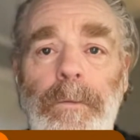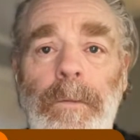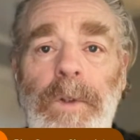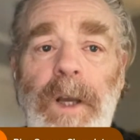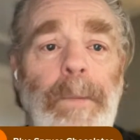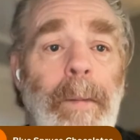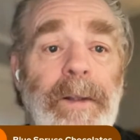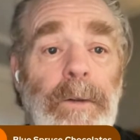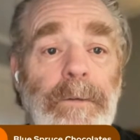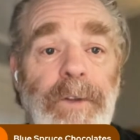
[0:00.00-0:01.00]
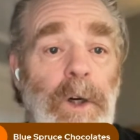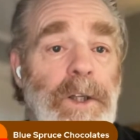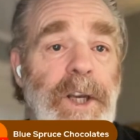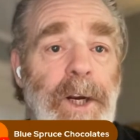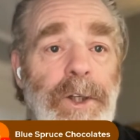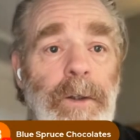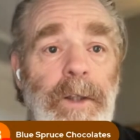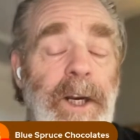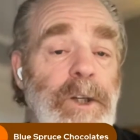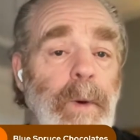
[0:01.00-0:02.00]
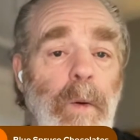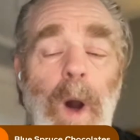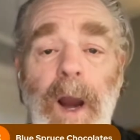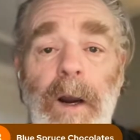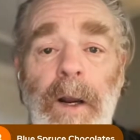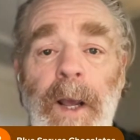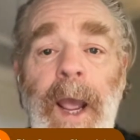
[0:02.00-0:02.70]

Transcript: supplemental fertilization that is required.